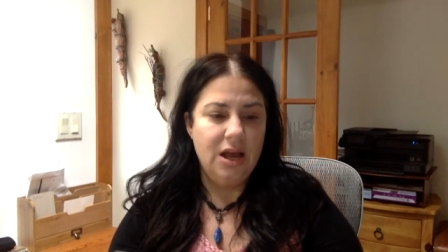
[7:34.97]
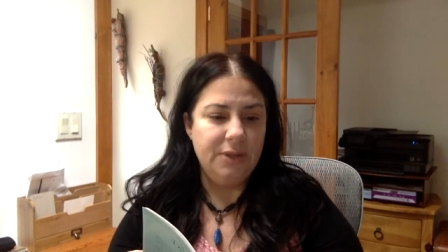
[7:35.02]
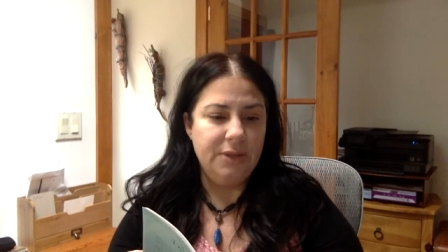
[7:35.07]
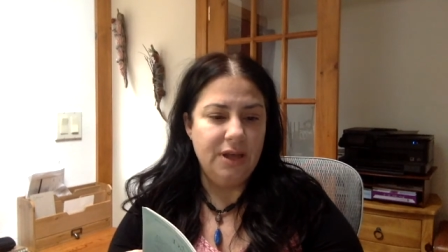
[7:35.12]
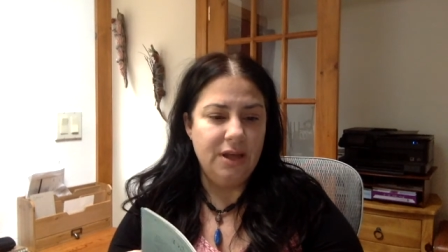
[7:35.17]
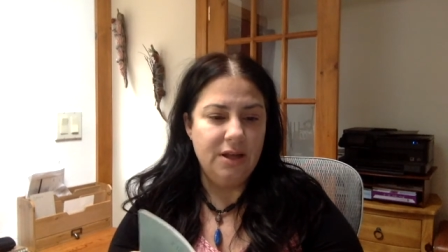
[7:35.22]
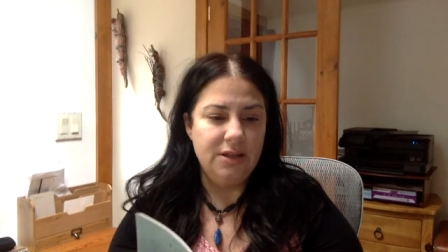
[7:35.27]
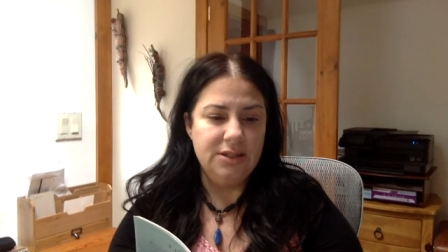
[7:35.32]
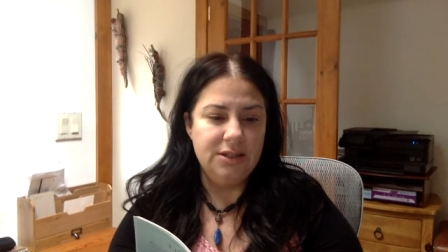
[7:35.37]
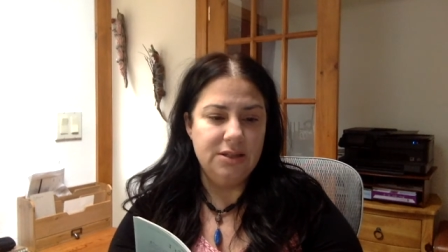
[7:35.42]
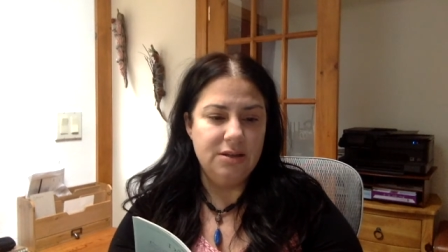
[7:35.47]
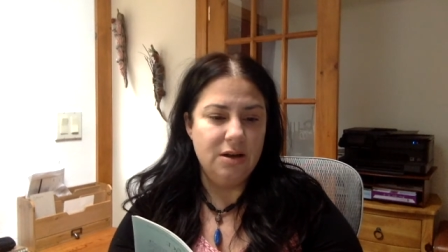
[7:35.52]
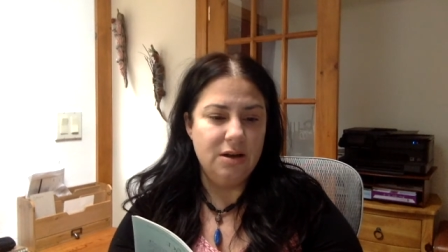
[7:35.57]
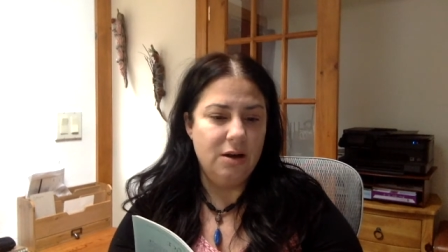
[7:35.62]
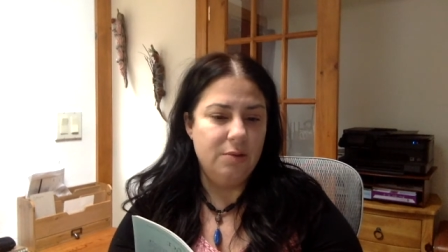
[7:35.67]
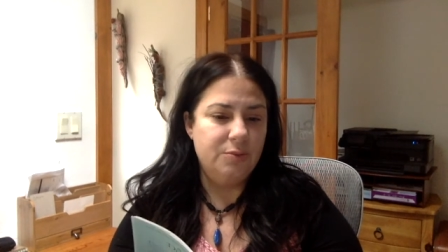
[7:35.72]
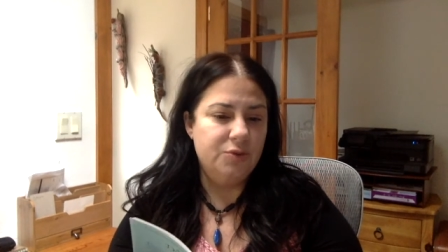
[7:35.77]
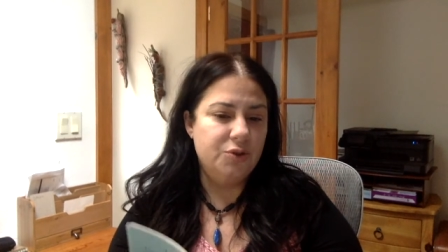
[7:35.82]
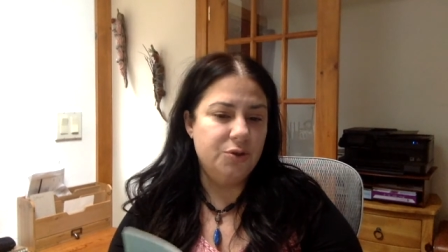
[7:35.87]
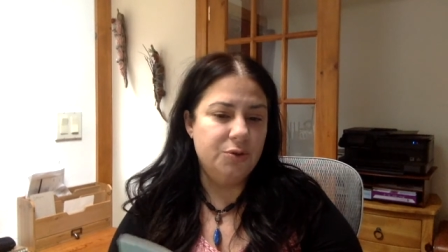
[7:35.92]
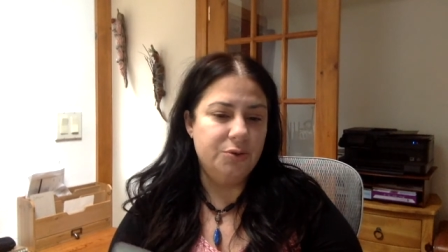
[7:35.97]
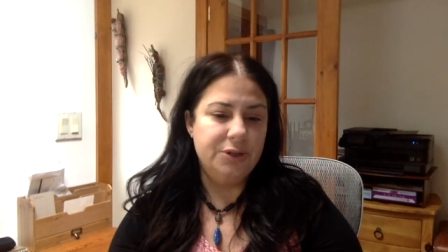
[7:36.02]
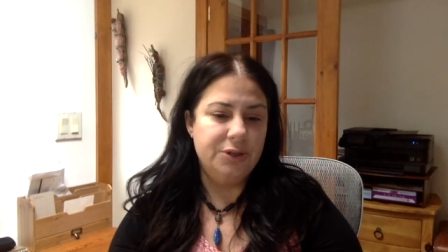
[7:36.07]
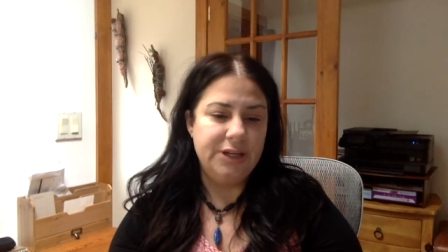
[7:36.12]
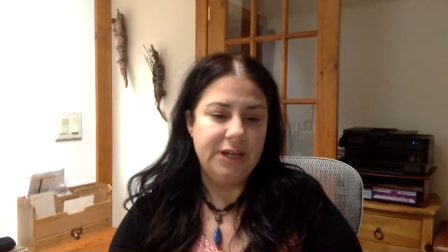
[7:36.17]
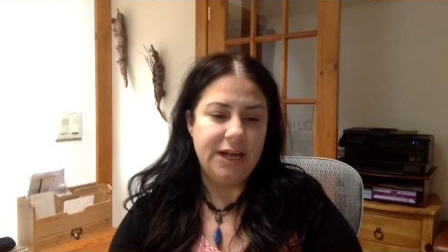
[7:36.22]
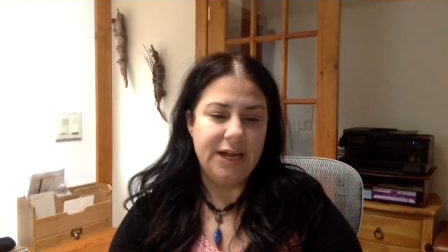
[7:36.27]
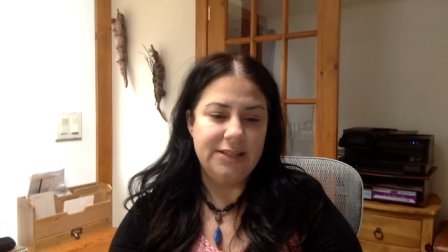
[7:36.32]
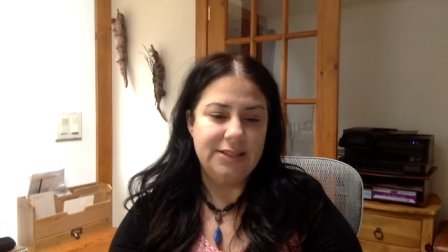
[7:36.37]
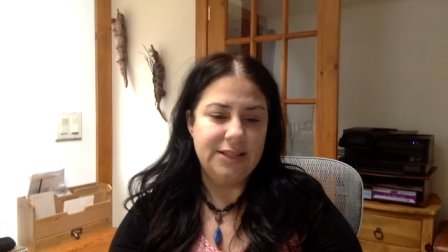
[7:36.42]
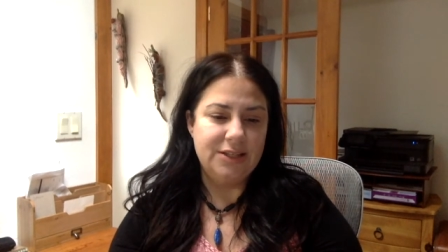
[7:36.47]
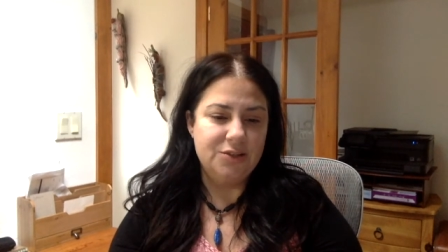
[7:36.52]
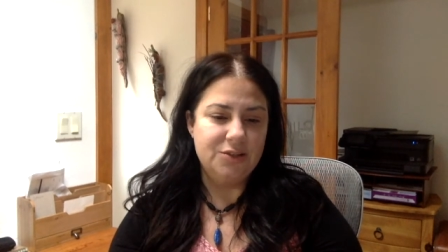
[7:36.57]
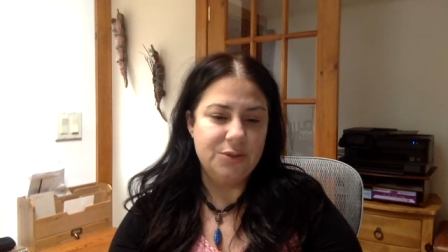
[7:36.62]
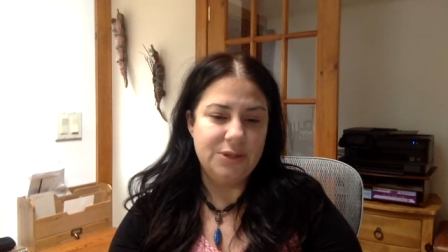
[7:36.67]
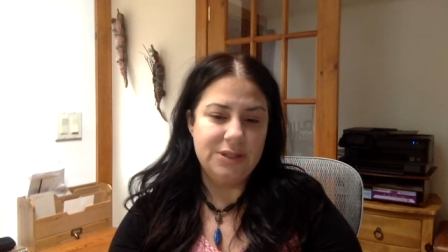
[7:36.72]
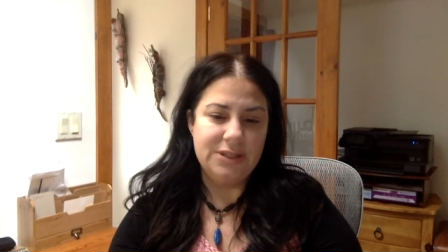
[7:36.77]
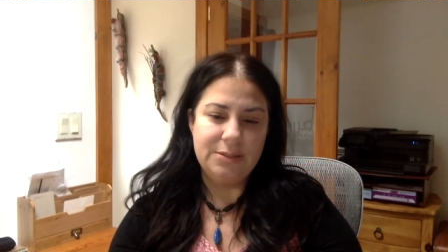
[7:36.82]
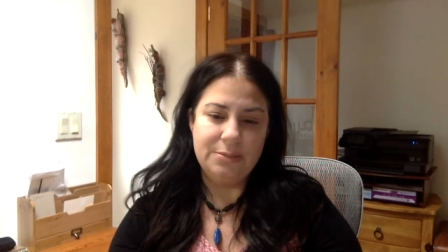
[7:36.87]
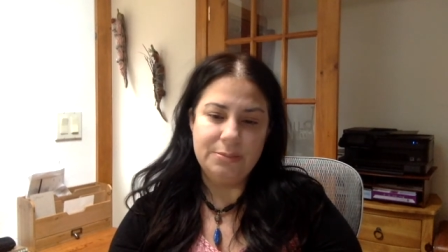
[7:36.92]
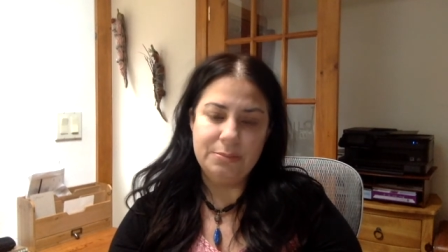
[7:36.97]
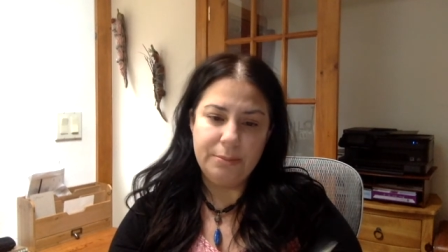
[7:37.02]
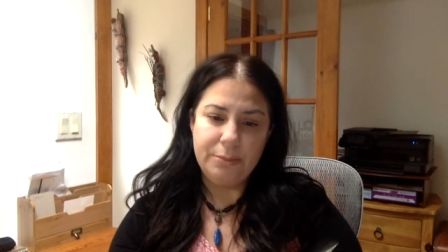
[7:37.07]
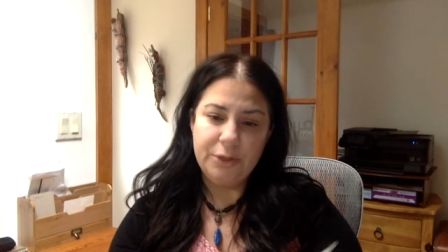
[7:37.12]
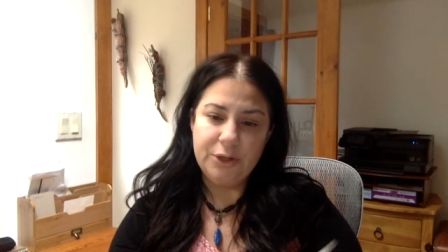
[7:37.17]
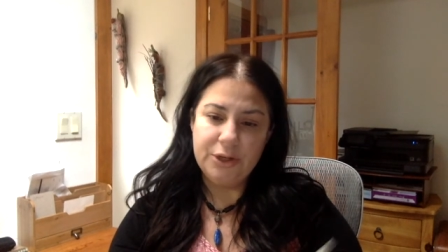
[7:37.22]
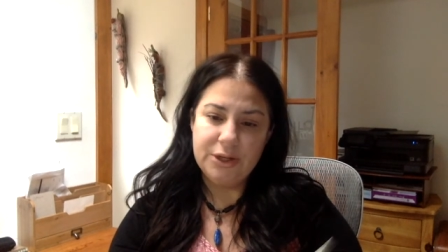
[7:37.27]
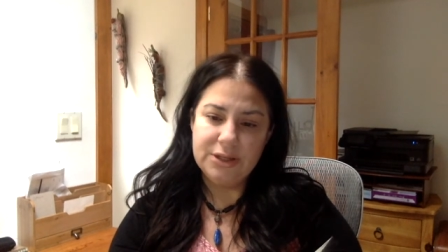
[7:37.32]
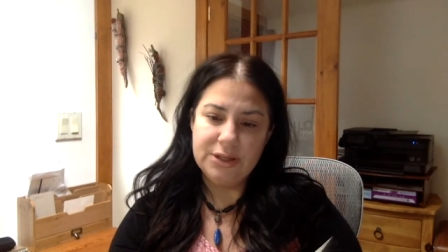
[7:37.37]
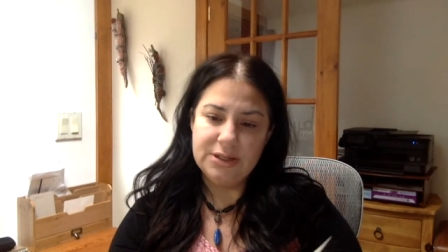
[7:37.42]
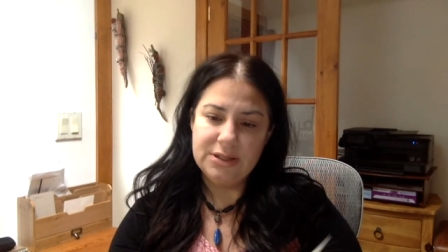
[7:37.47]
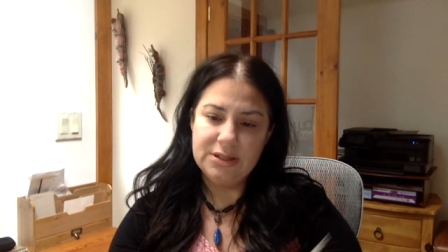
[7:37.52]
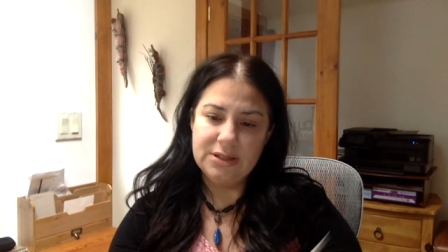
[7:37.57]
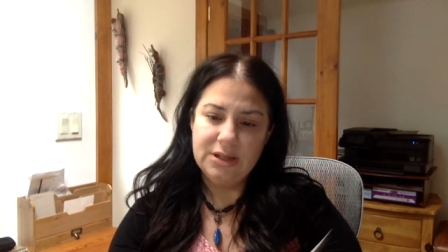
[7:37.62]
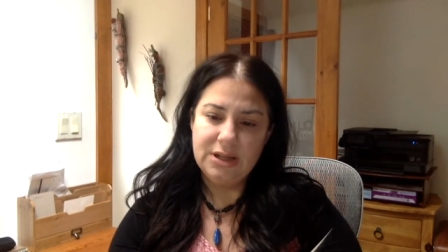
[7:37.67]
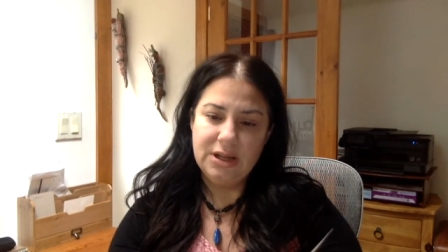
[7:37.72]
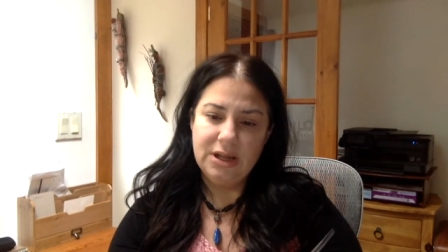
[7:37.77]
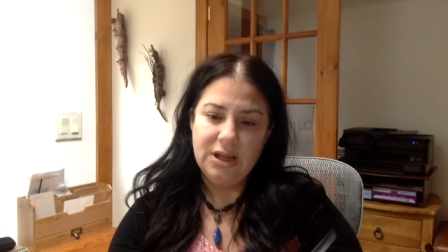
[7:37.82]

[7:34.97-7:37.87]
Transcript: Celtic garb, jewelry, accessories, and books.